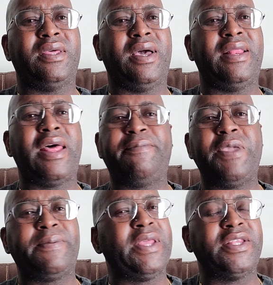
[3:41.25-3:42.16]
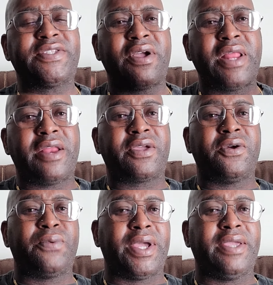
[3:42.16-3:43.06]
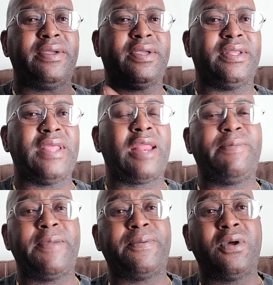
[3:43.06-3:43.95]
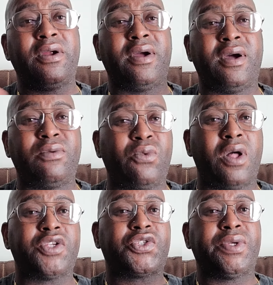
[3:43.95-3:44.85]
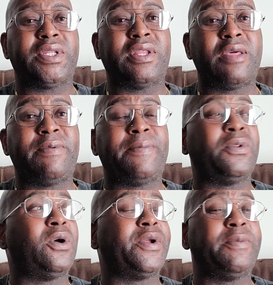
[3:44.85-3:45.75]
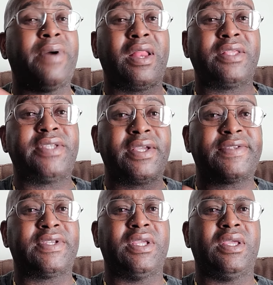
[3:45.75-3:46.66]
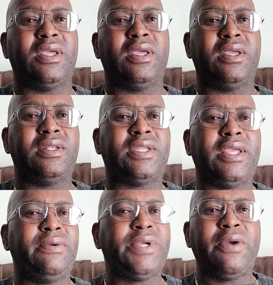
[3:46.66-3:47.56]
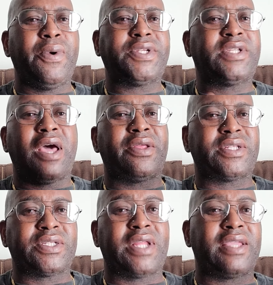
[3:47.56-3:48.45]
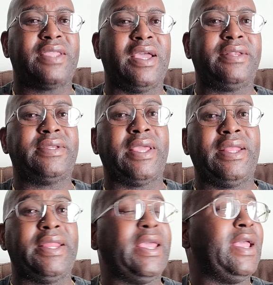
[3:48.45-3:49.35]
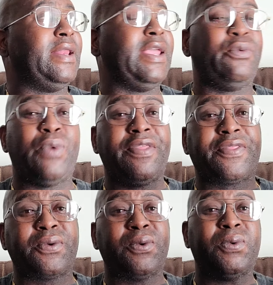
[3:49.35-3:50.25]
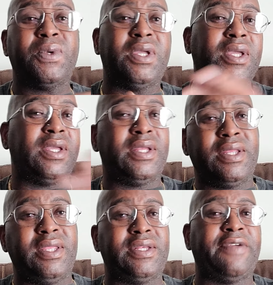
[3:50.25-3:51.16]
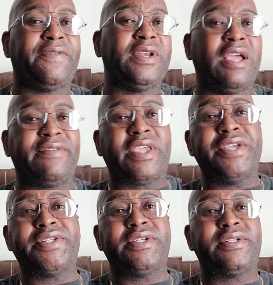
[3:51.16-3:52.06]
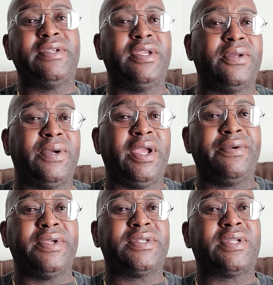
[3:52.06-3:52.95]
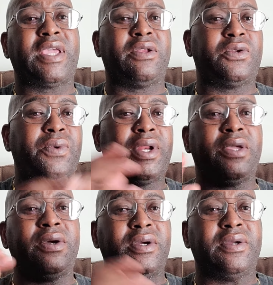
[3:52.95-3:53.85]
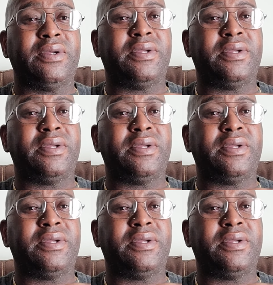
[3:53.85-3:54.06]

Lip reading: A lot of people didn't start out the good way. A lot of people are on Wall Street. A lot of people are in politics. They weren't started just like that. They went through different navigation areas to get to where they are,